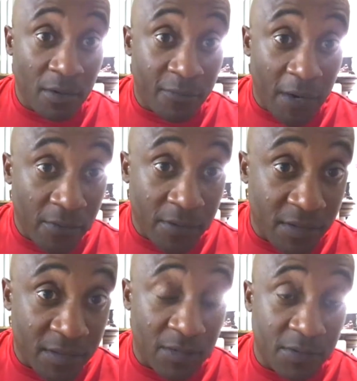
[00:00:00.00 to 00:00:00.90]
get this
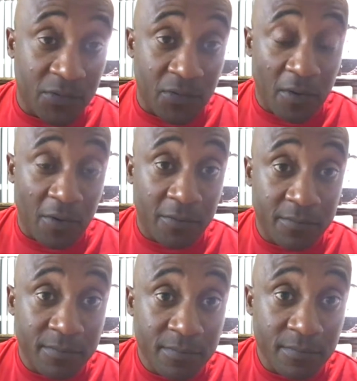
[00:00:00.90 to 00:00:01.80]
under control,
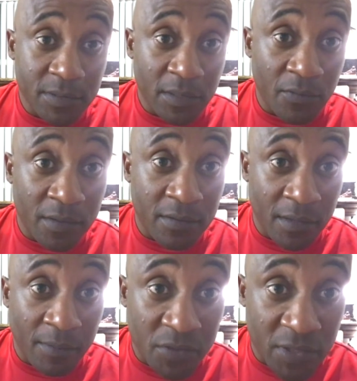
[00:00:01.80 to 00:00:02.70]
you know, then
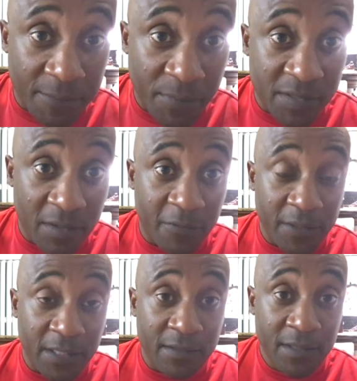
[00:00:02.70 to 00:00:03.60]
I'm going to check myself
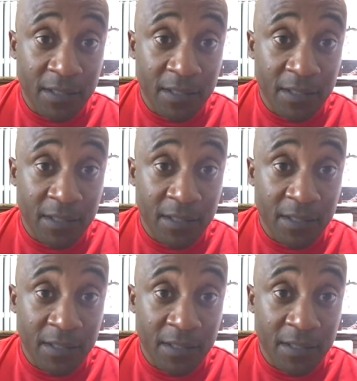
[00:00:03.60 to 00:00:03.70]
in.